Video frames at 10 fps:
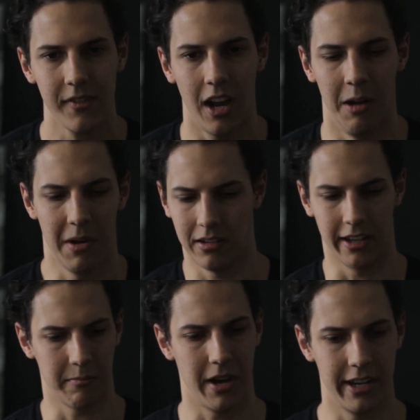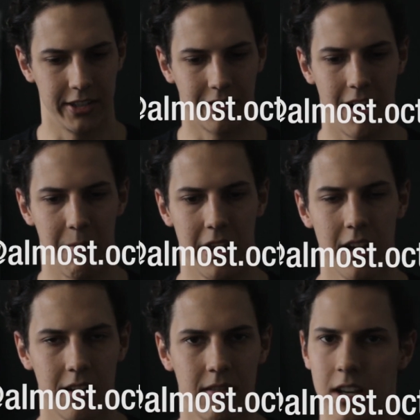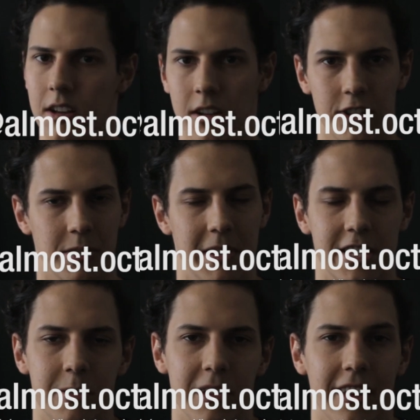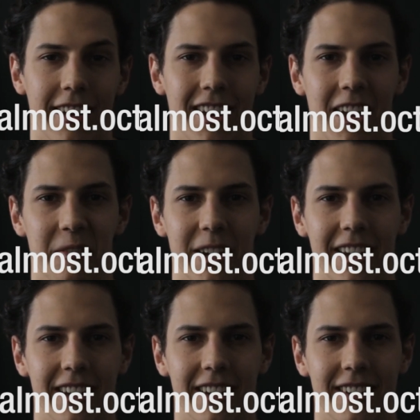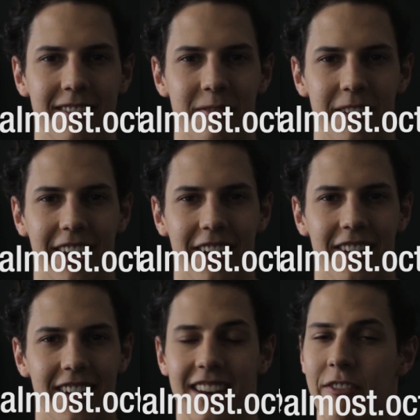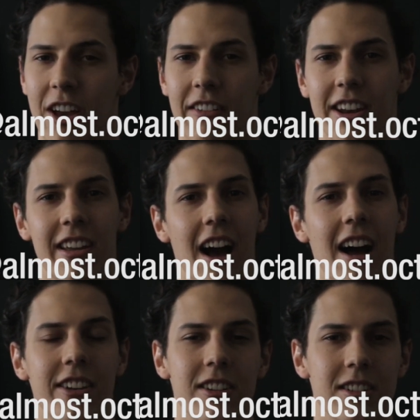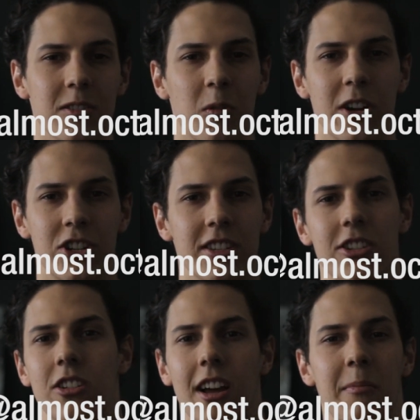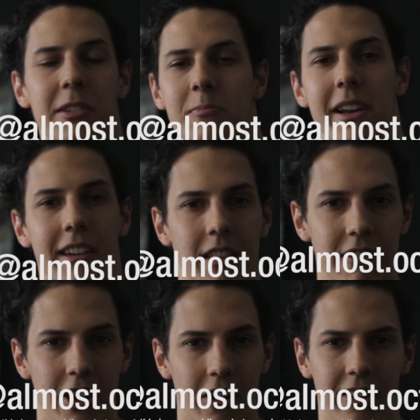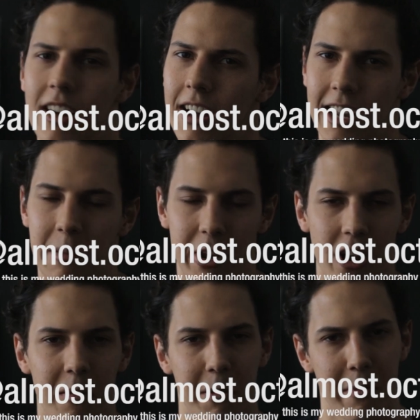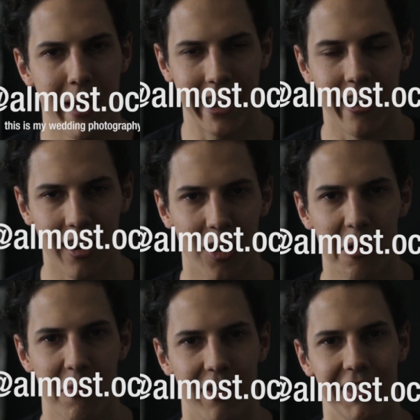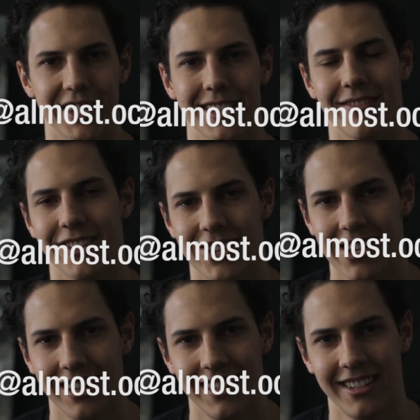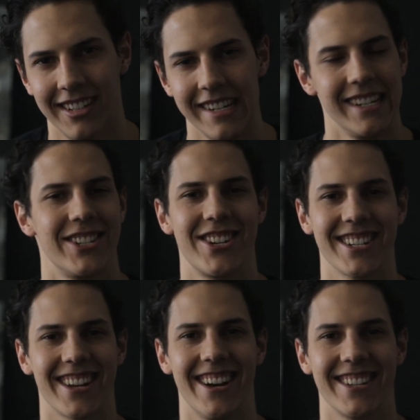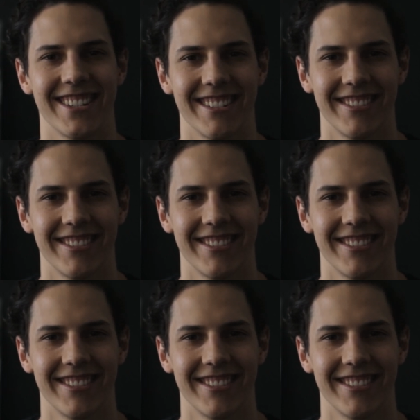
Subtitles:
I'll link my Instagram here. Just message me there and we can go that. If you have any ideas or questions that you'd like me to make another video on, let me know. I'm going to be making a lot more of these in the future. Cheers guys.